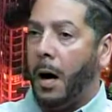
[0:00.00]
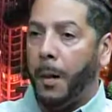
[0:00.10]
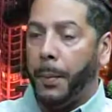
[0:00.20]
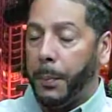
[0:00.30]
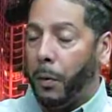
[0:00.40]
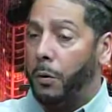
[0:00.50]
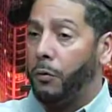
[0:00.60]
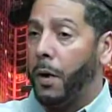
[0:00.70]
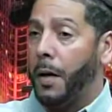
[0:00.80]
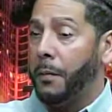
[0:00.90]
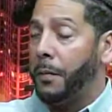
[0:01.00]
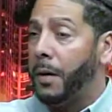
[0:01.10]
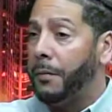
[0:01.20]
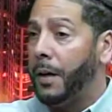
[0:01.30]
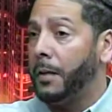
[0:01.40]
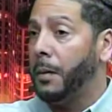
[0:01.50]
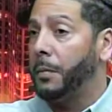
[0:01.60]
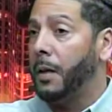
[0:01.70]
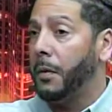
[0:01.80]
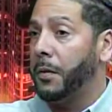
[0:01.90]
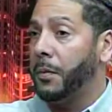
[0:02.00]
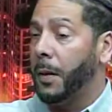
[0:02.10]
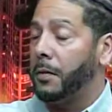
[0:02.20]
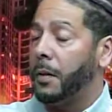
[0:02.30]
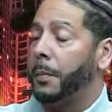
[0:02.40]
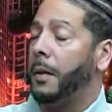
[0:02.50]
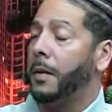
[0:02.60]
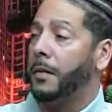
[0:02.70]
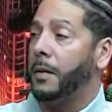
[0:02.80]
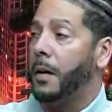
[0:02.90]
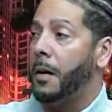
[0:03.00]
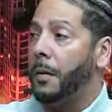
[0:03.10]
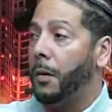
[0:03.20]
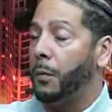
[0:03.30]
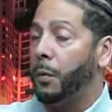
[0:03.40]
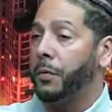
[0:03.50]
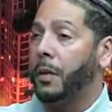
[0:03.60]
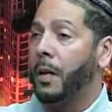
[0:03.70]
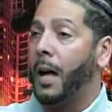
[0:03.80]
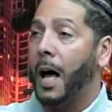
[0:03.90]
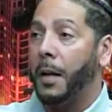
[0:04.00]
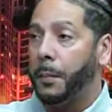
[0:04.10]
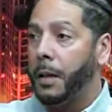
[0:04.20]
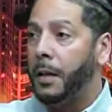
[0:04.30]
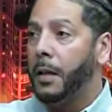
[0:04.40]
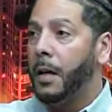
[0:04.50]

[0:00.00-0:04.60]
People are trying to reinvent themselves, especially because, of course, the economy,